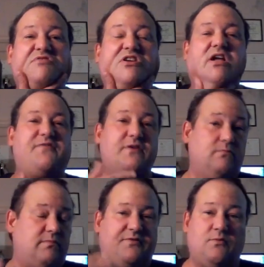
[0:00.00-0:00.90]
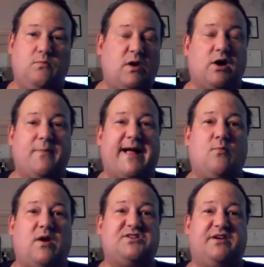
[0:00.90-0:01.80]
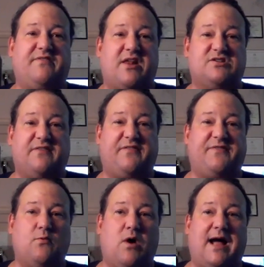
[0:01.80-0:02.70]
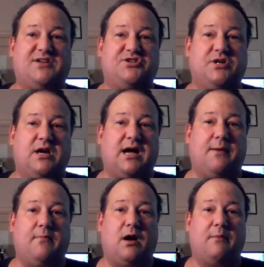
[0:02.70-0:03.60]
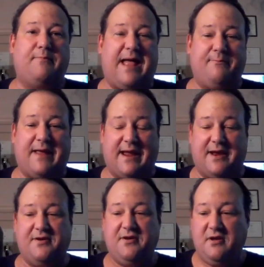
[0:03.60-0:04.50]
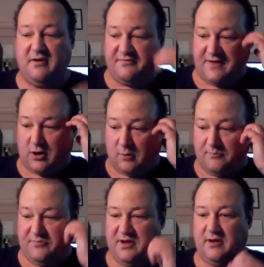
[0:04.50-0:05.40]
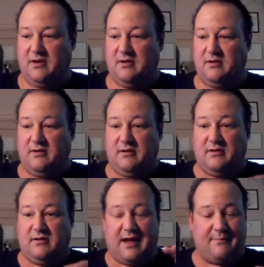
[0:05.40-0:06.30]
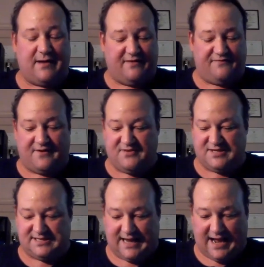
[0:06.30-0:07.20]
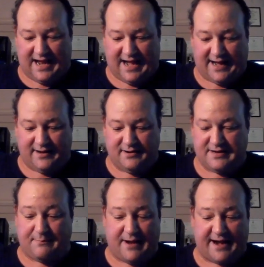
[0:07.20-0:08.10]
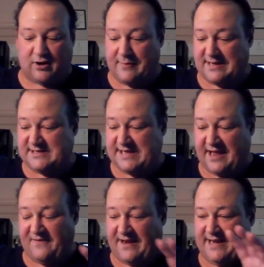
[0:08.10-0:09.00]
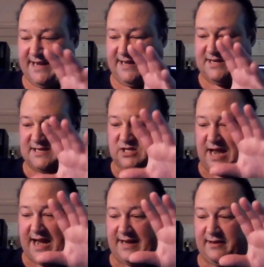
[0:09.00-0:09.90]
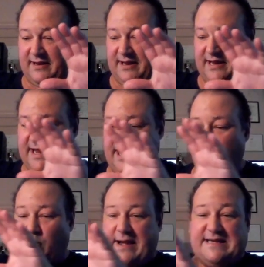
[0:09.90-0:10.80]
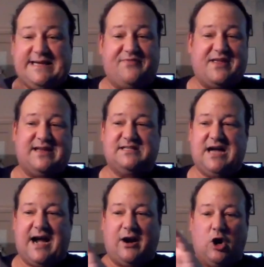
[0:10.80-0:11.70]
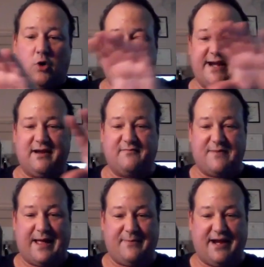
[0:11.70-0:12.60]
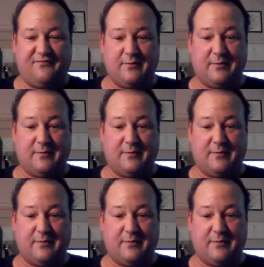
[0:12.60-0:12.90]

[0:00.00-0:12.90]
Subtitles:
If you want to go back and watch any of the other stuff, if you watch our Batman film, I found this guy named Michael Menzef, and he redid the entire opening of Batman.